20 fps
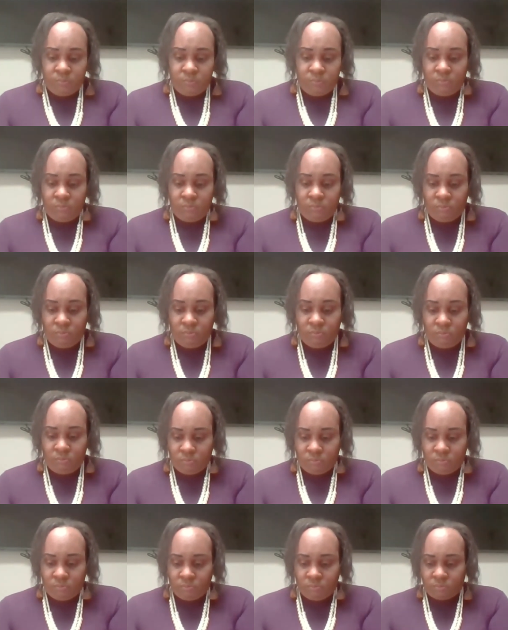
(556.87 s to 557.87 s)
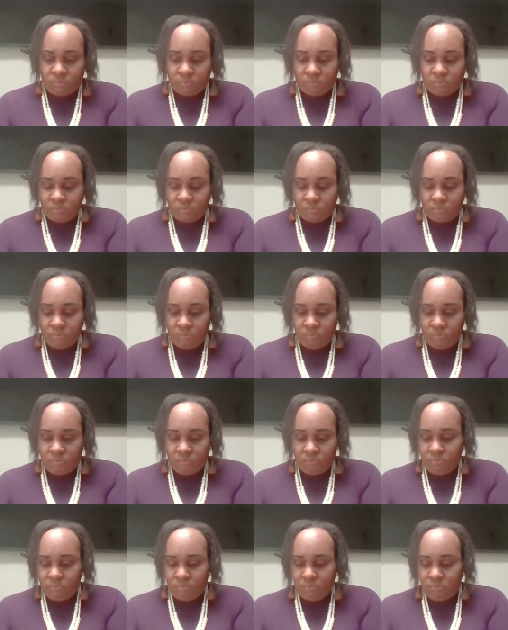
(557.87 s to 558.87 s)

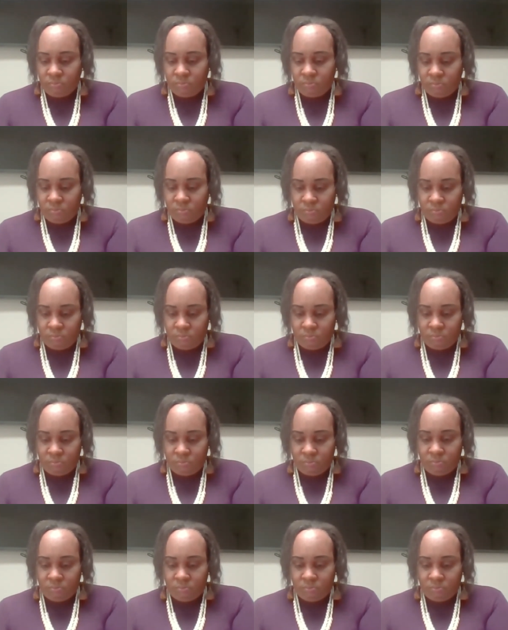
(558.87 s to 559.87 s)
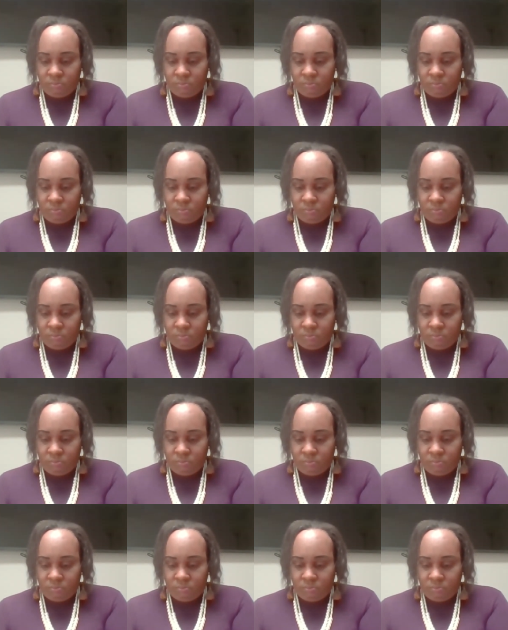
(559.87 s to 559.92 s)
Nobody speaks.